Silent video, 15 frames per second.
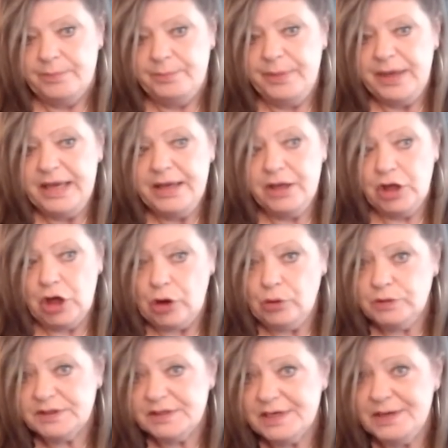being
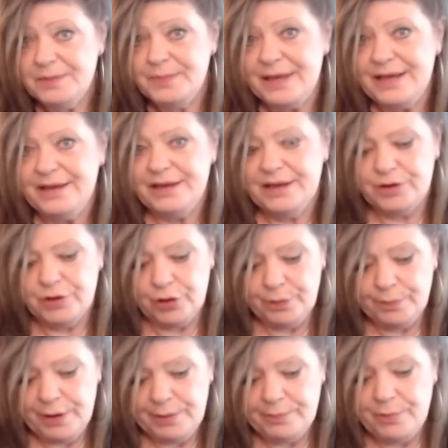ghosted, being in
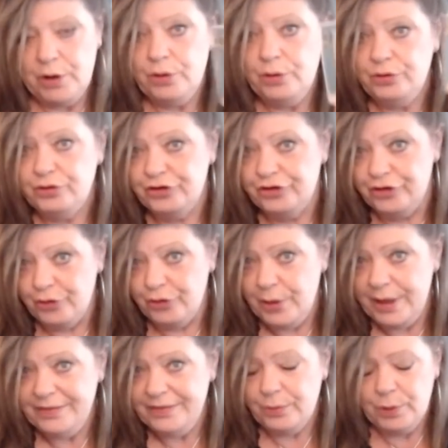hermit mode,
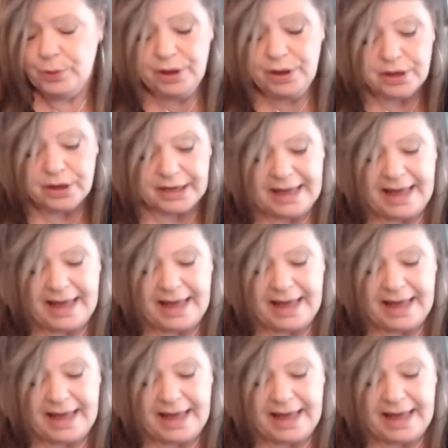doing the work.